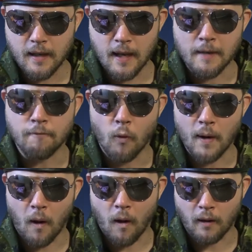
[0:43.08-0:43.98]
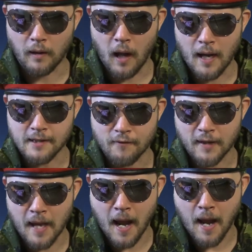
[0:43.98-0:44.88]
And avoid all the lines if you
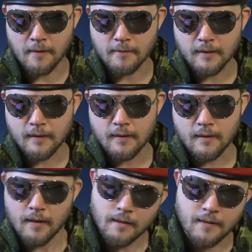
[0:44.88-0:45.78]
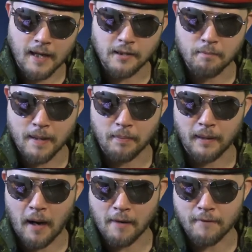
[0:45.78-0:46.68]
can. Take some
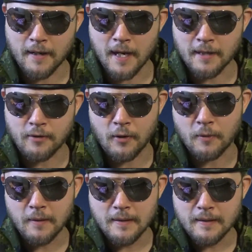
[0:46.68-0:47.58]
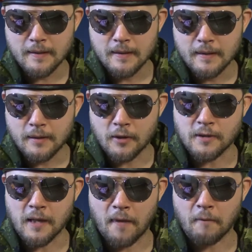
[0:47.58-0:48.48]
people out if you need to. There's
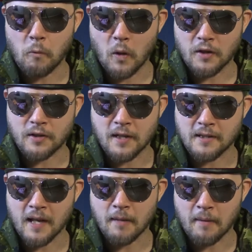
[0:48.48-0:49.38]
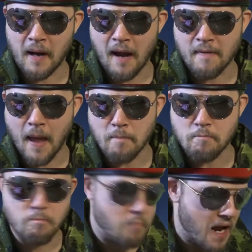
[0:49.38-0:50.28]
nothing worse than standing behind that
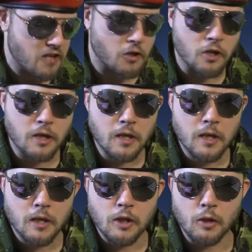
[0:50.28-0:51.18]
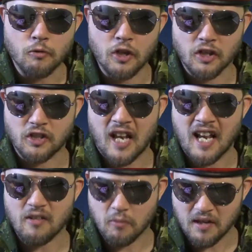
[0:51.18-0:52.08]
bitch who just
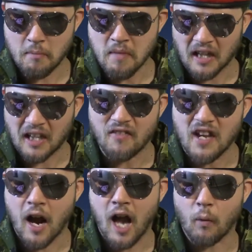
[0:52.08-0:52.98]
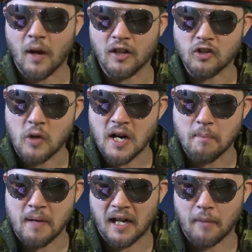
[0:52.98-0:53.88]
stands in the middle of the aisle while you're trying
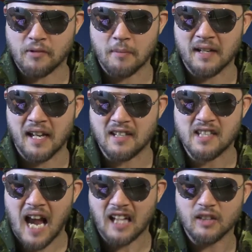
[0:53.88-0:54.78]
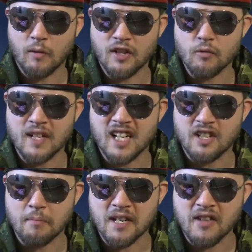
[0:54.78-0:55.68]
to pick up something exactly when you need it
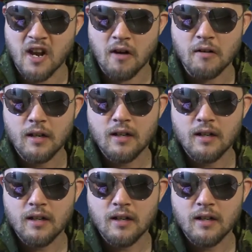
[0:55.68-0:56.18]
to be there.